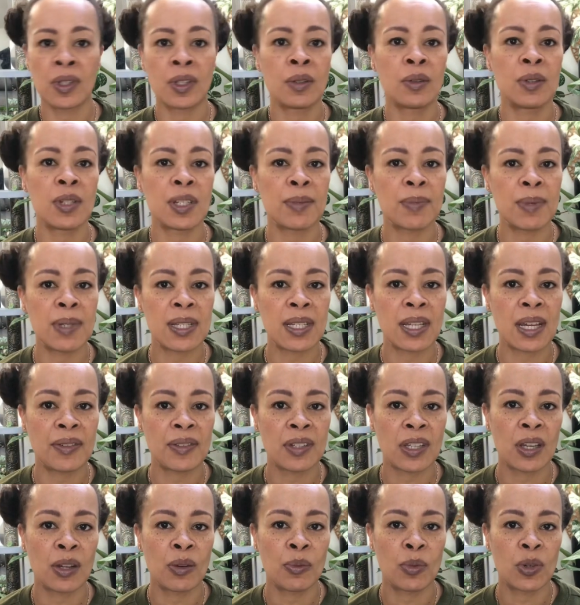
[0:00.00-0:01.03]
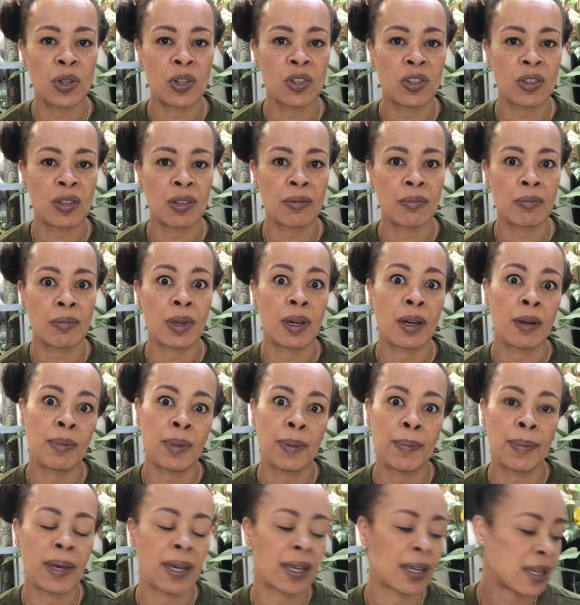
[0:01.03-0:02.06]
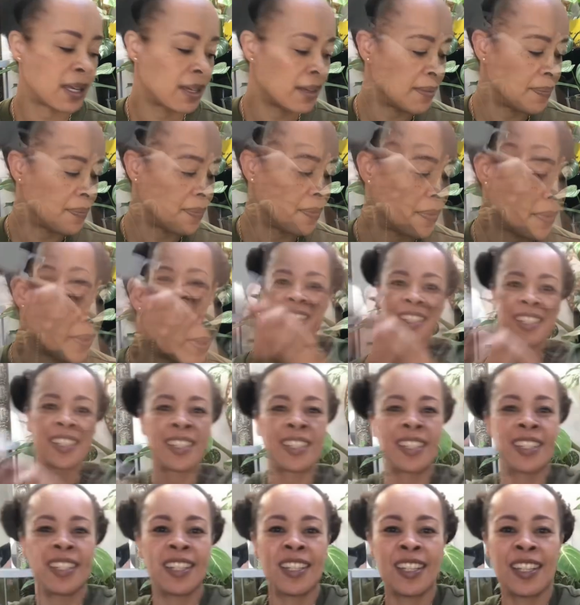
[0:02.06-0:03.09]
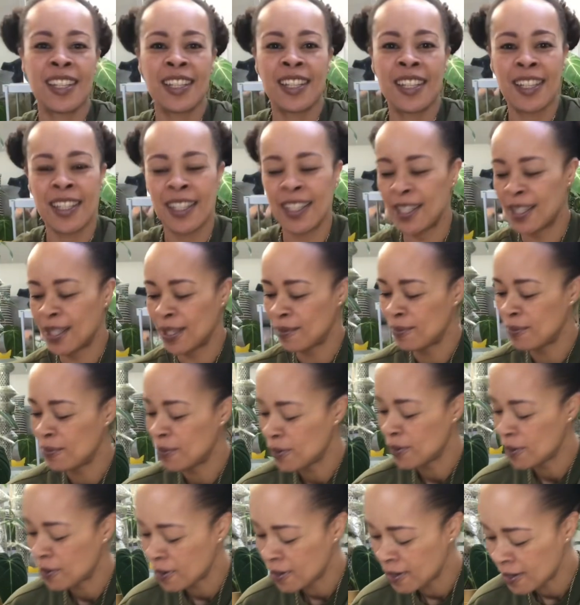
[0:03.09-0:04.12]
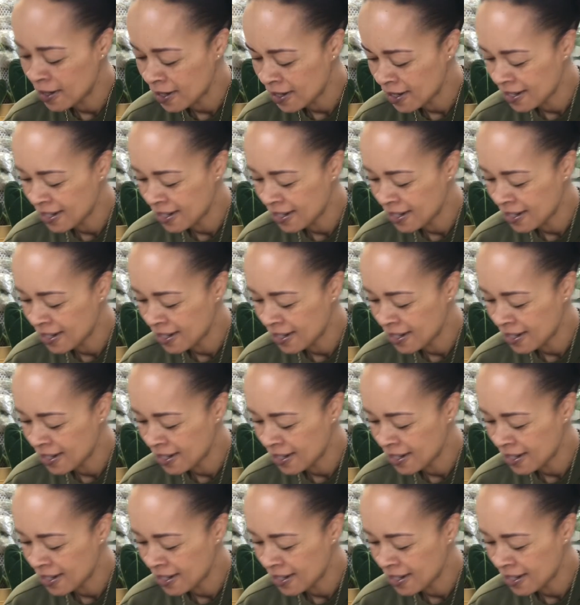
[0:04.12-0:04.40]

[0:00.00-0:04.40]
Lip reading: Which means I have to go and wash them. I'll be back. Washed some more.